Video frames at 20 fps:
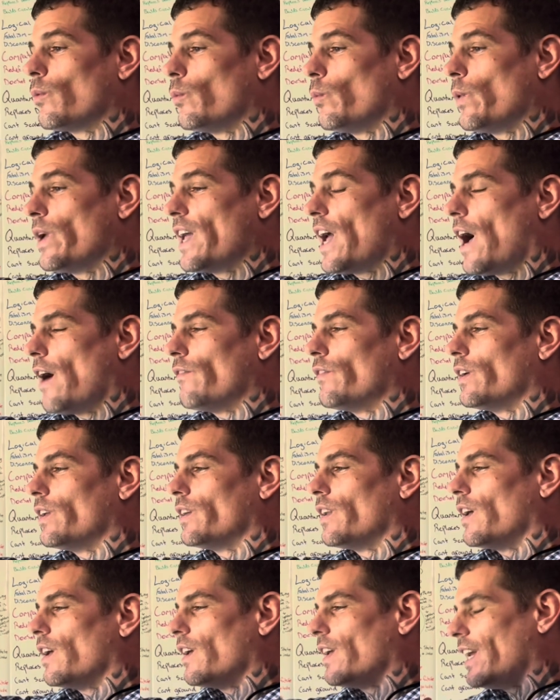we have
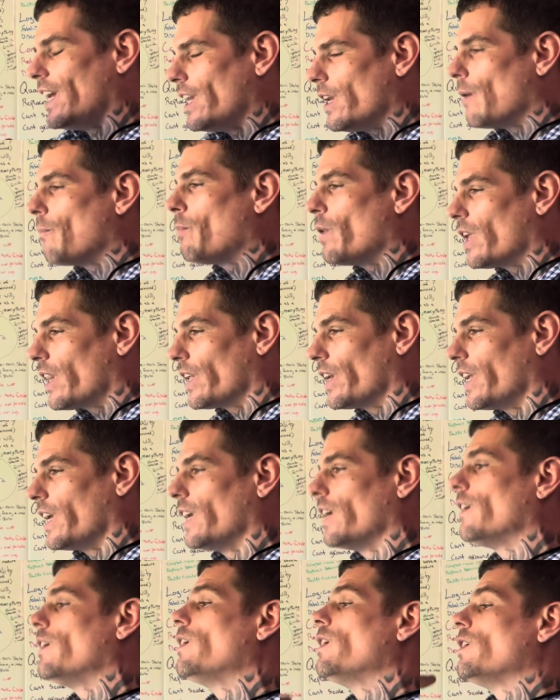an
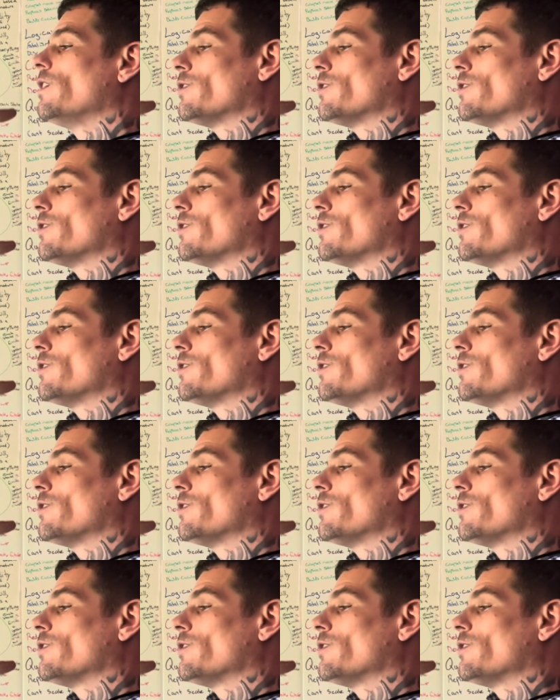inability